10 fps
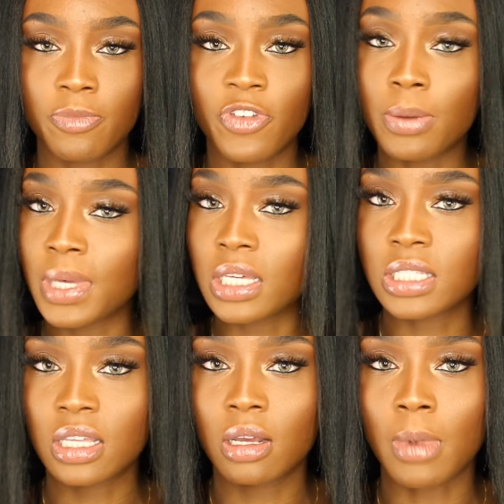Fit Me
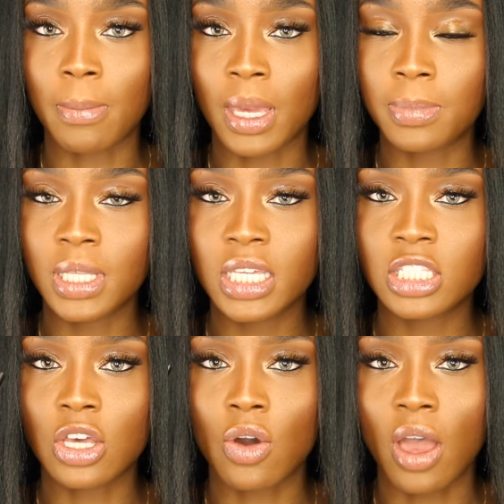Concealer by Maybelline.
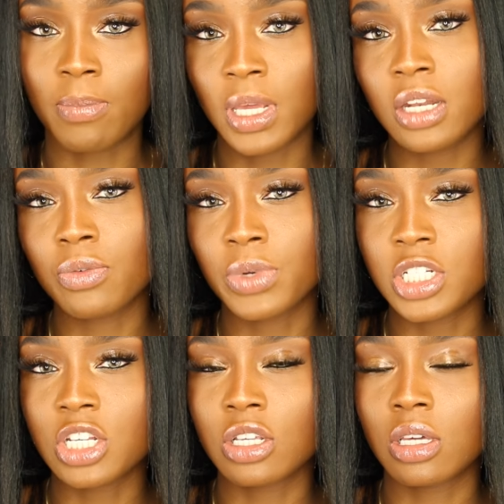So I've been
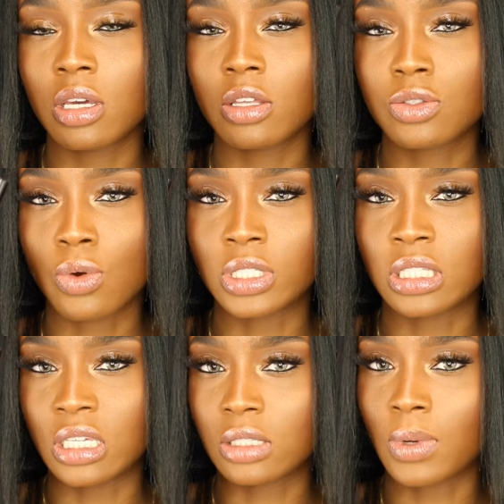reaching towards
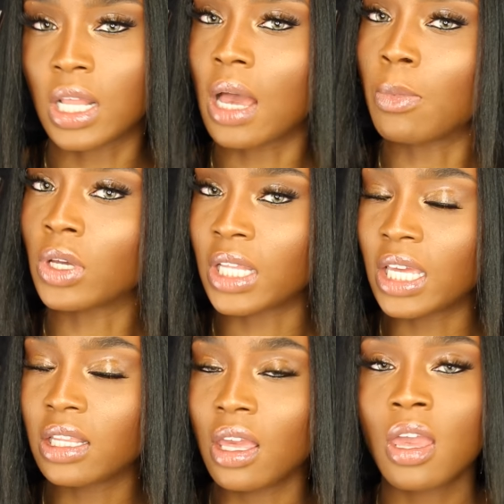this one a lot more
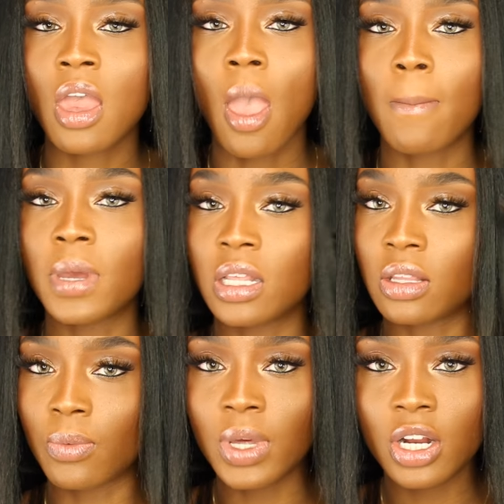lately but in
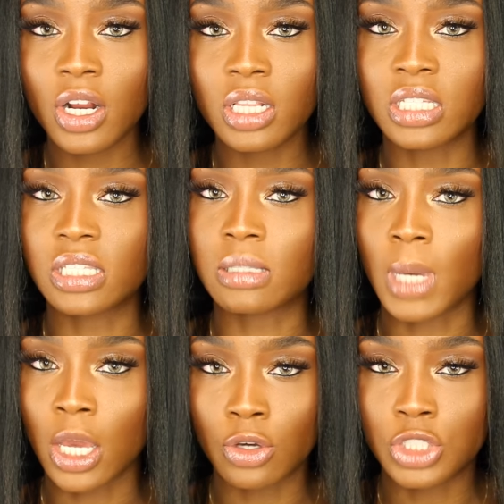the winter, this is
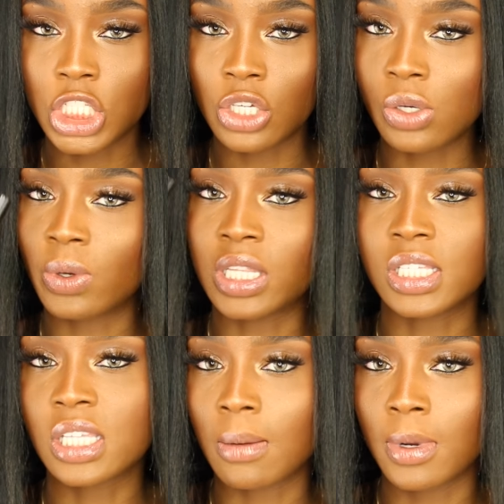my go-to. In the
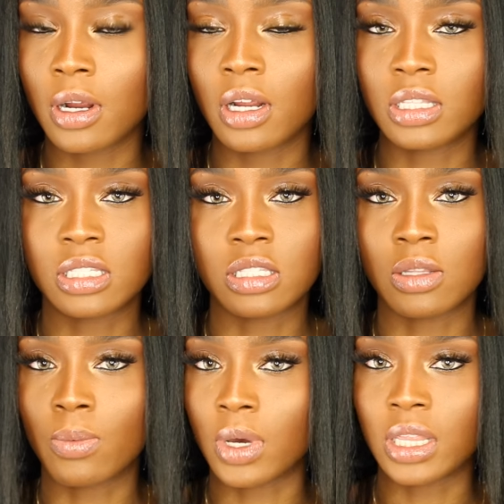summer, this is
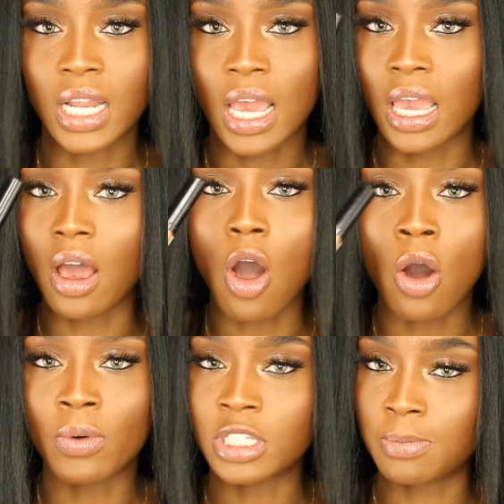the one that I
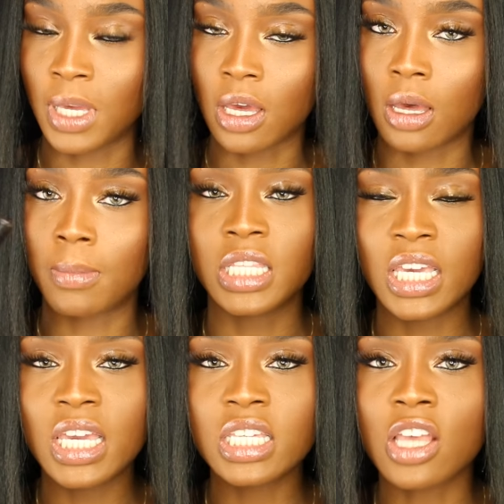always pick up.
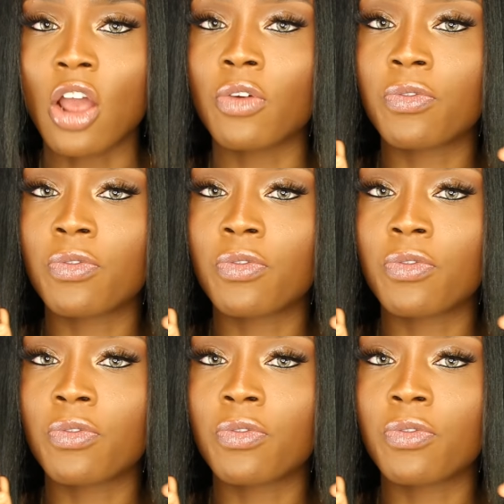These are